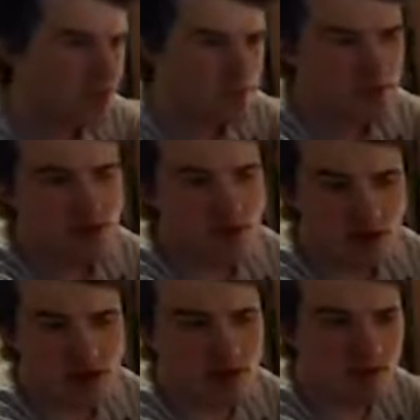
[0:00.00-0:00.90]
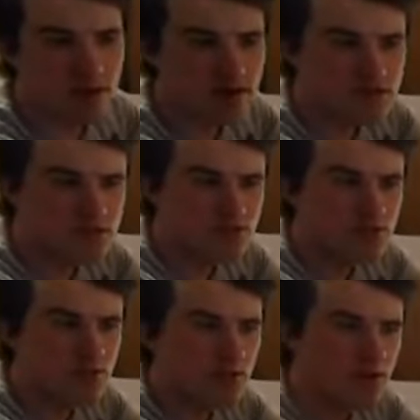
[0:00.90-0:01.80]
Pete, why don't you
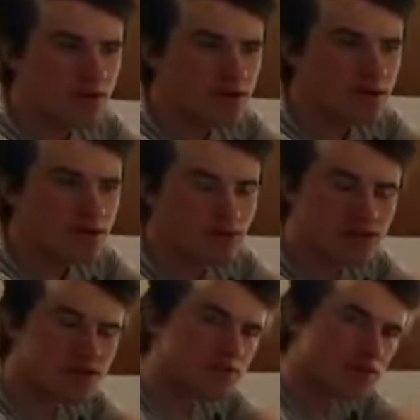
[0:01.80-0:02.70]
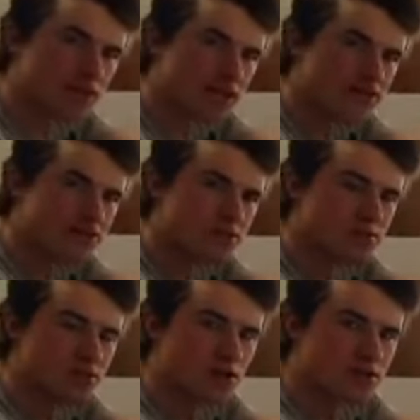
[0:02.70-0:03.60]
do more live
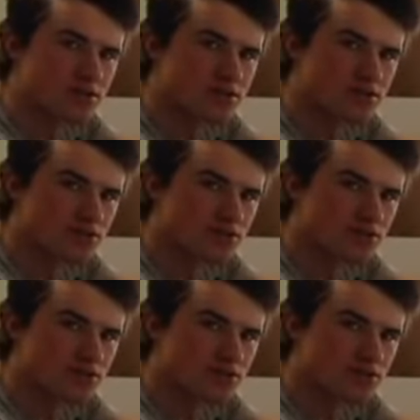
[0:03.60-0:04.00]
streams, Calder?